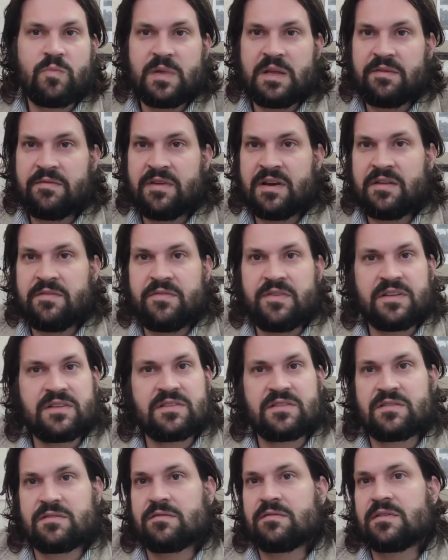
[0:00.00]
even if
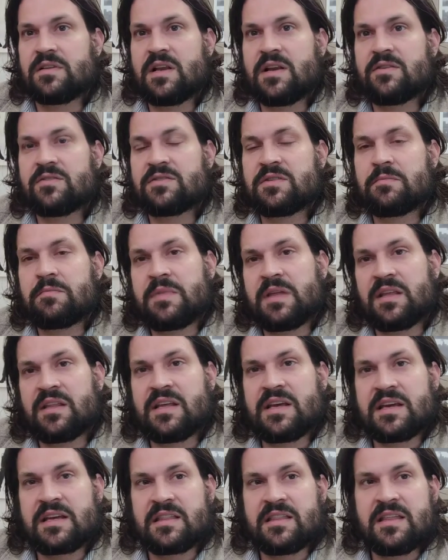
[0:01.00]
it's, you know, something
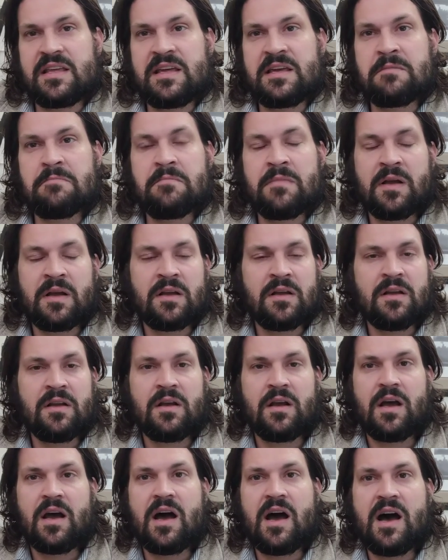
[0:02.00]
like theme.
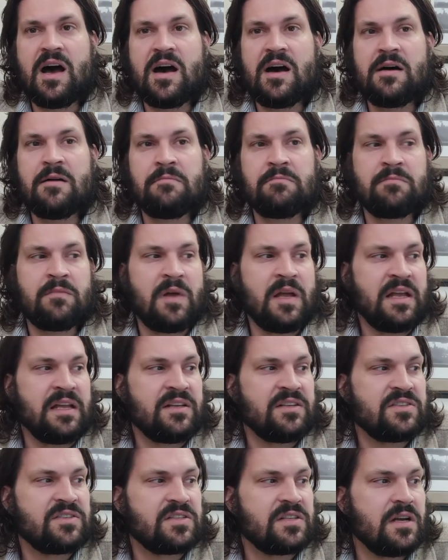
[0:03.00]

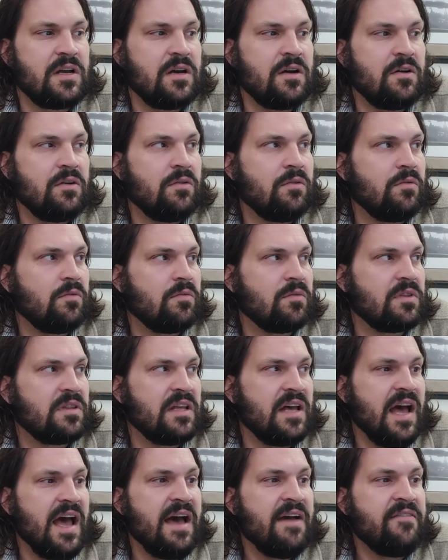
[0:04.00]
And so
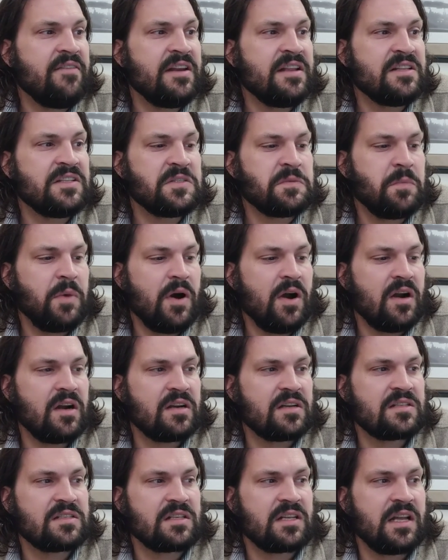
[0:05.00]
the evidence
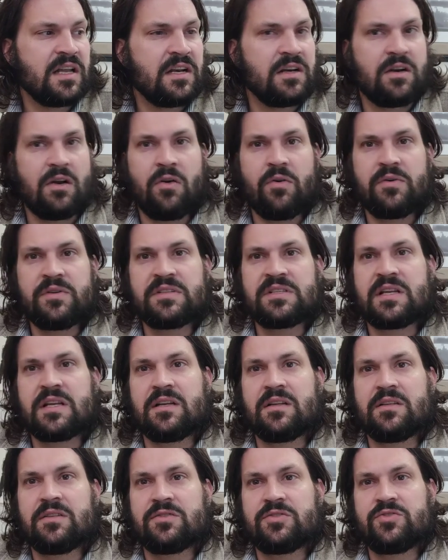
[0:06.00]
parts can always
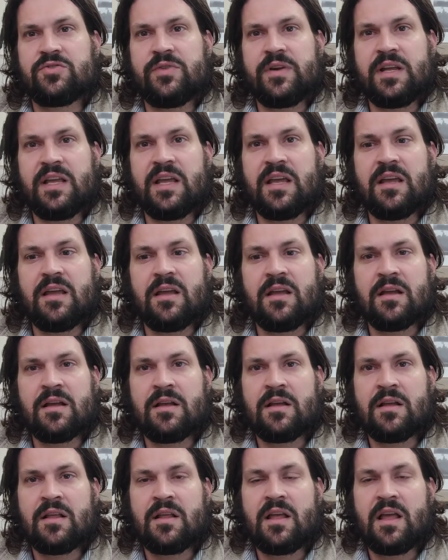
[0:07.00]
get a little tricky.
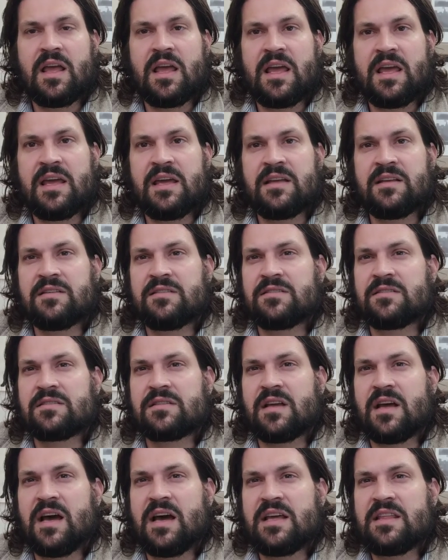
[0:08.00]

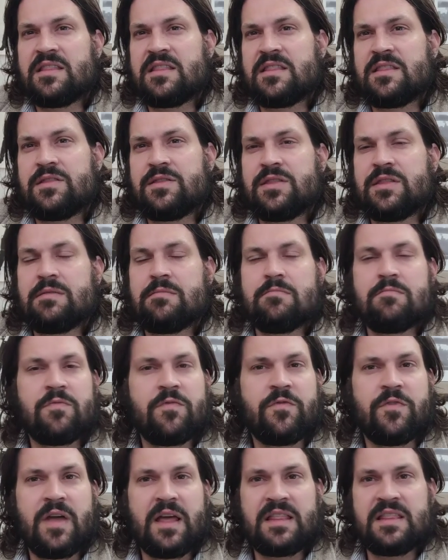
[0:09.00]
And
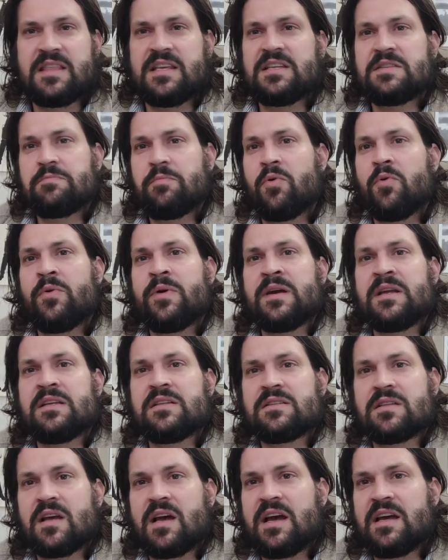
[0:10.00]
at this
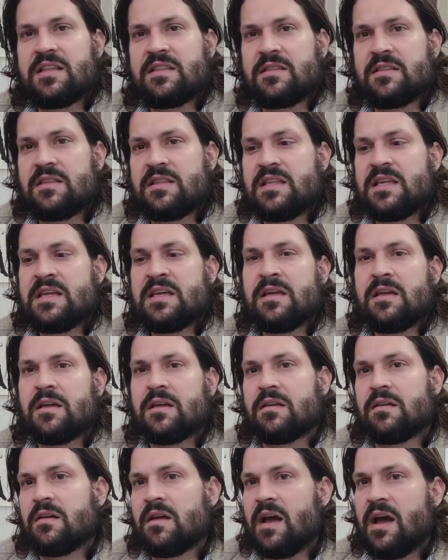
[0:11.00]
point, I
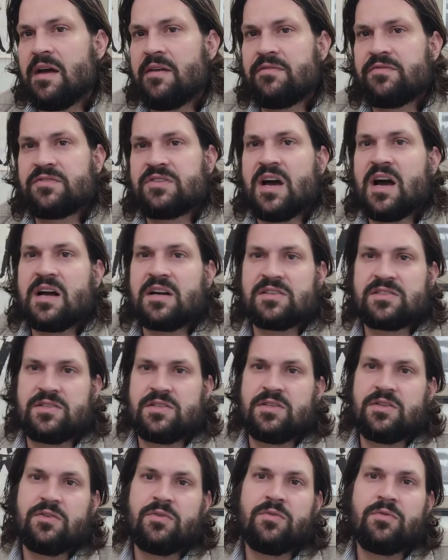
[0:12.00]
think I've talked
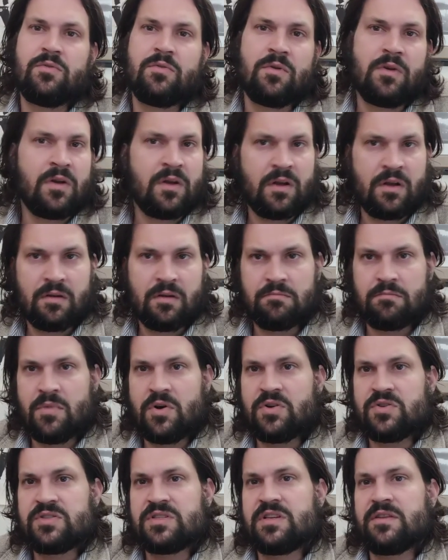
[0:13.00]
to
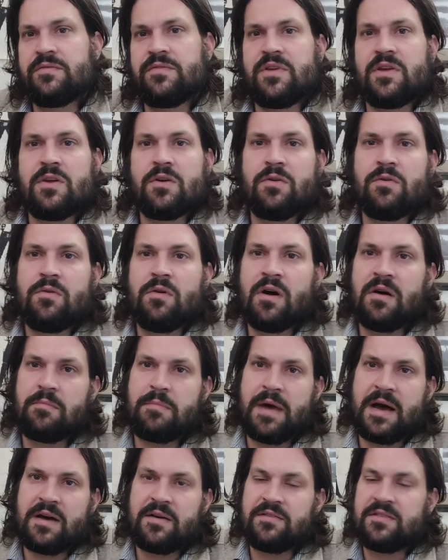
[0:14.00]
most of you
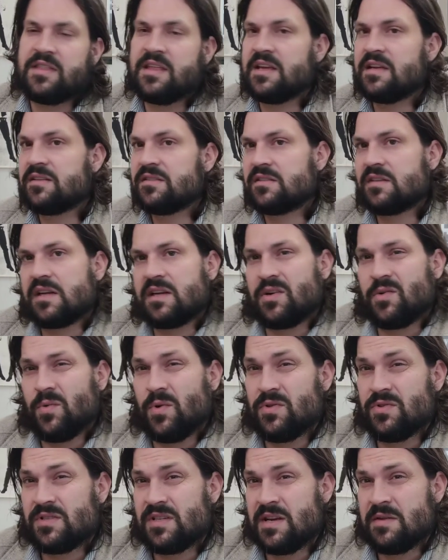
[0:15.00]
about things like
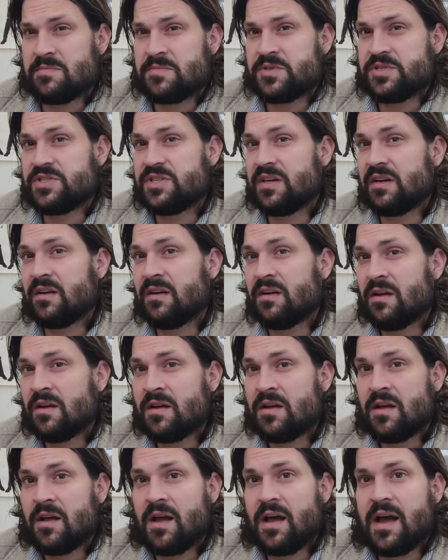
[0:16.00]
quote sandwiching.
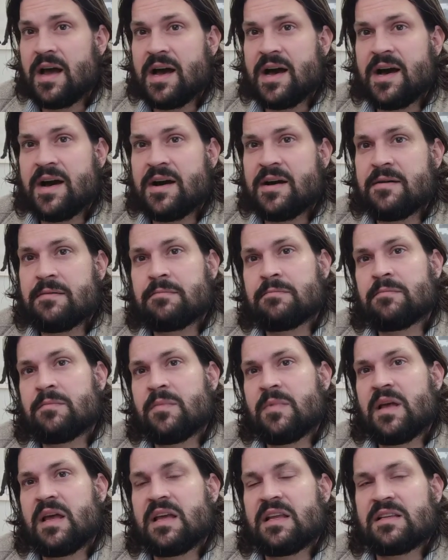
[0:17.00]

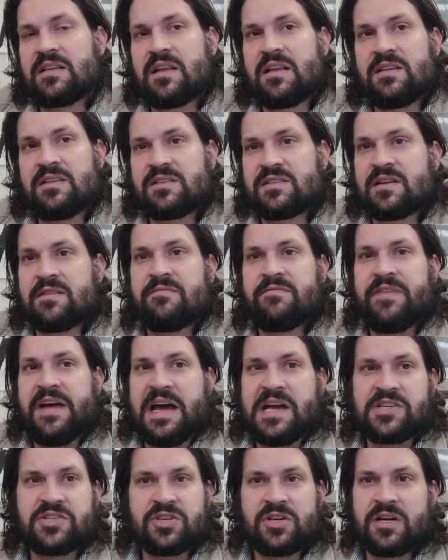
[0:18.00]
In some
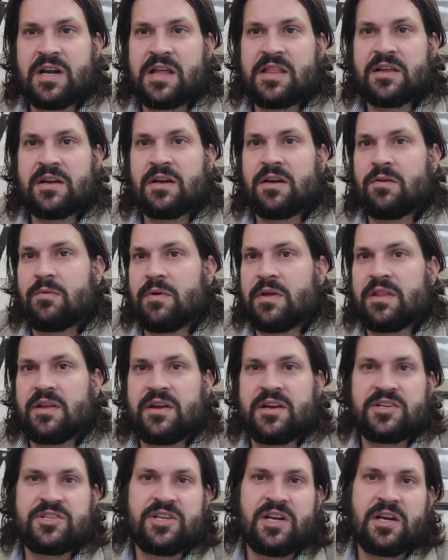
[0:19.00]
fashion or another, whether
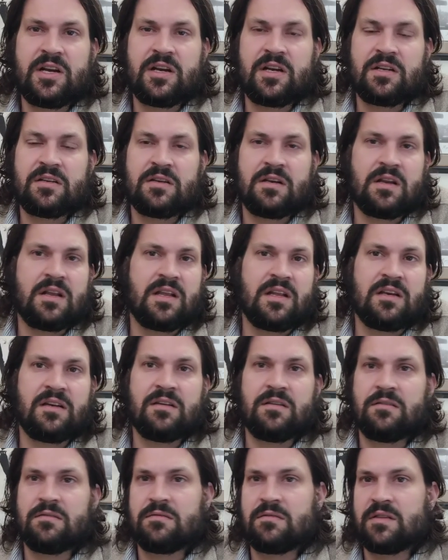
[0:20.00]
I shared it
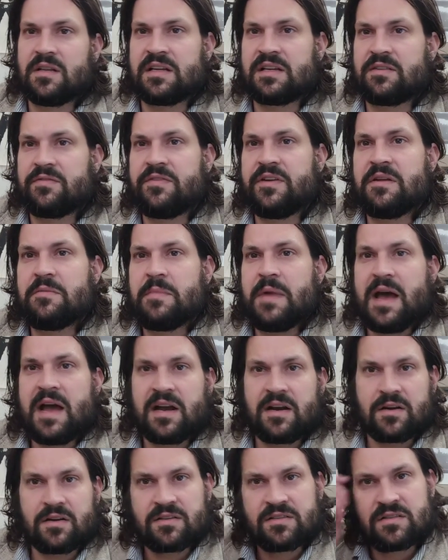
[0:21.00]
in like
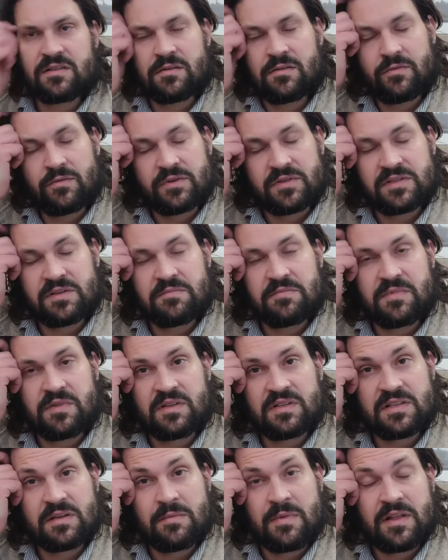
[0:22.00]
feedback or
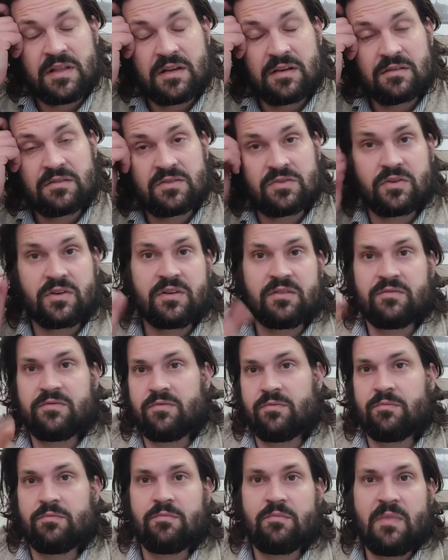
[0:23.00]
some other sort
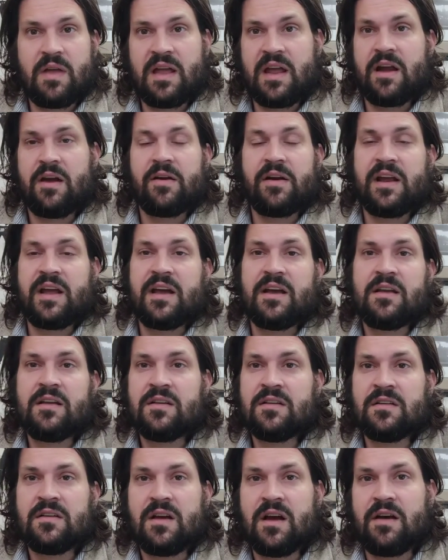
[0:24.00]
of area
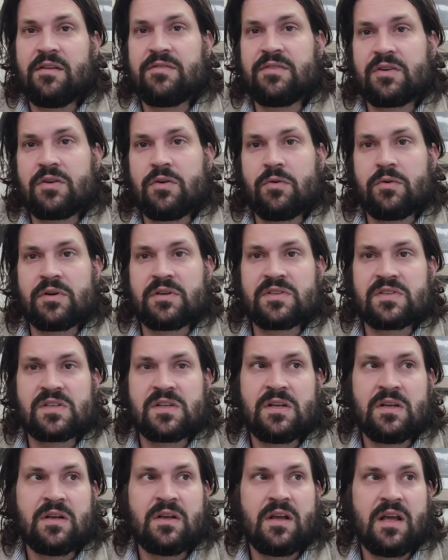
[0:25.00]
of the
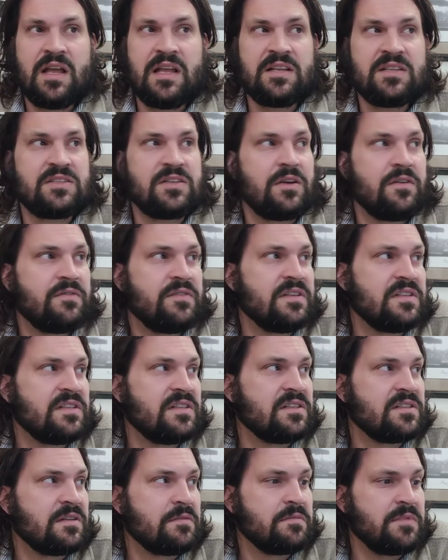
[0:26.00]
course. And so if
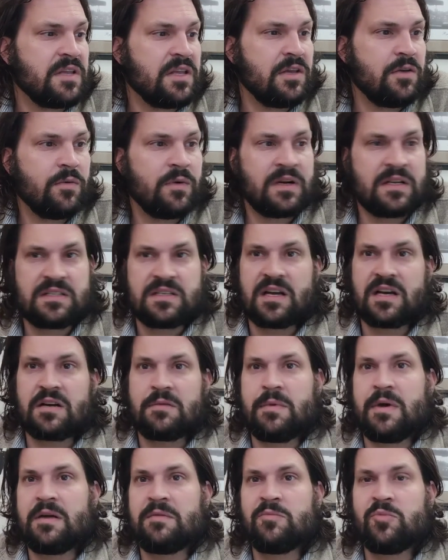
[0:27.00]
this is something you want to talk
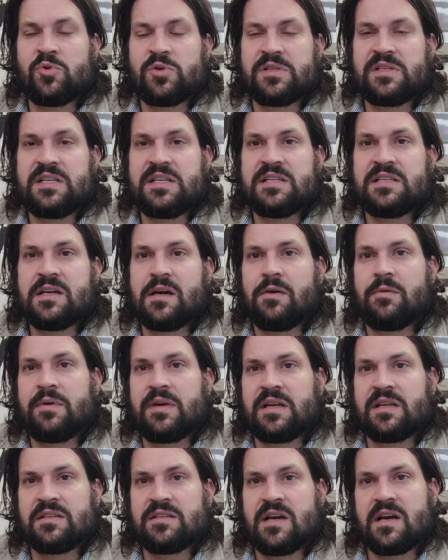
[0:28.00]
about in more detail,
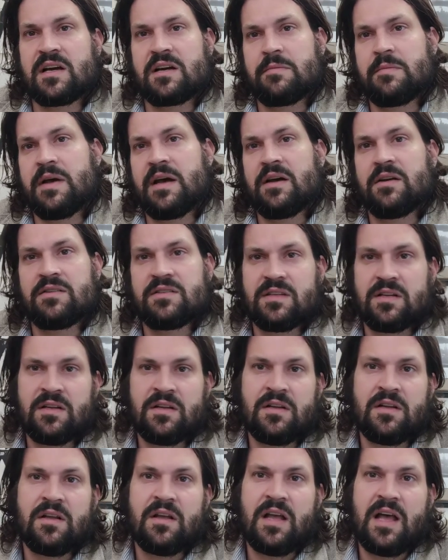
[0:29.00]
we can talk about
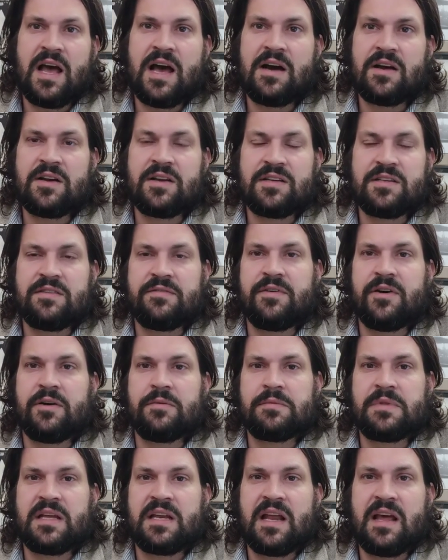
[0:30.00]
how to
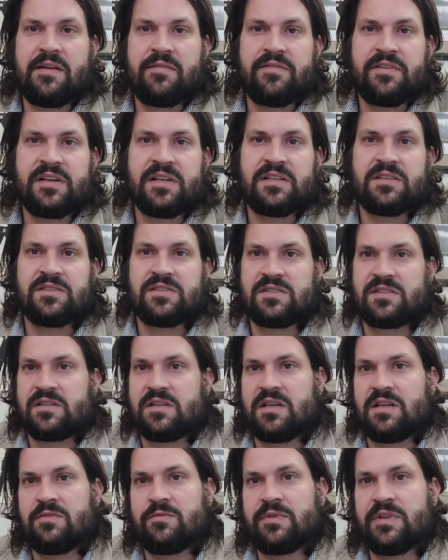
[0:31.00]
develop that
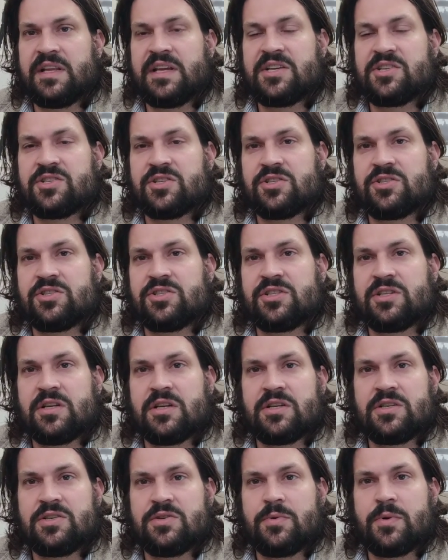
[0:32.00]
evidence in relation
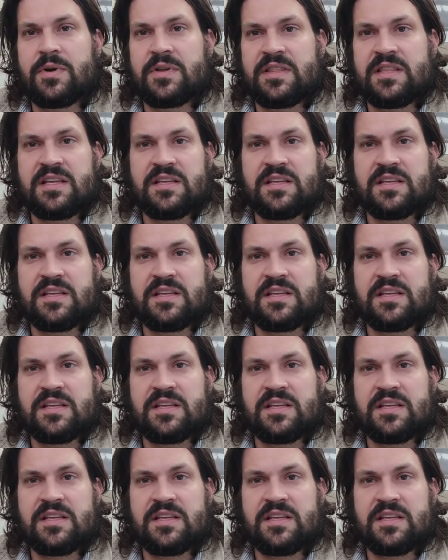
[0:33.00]
to our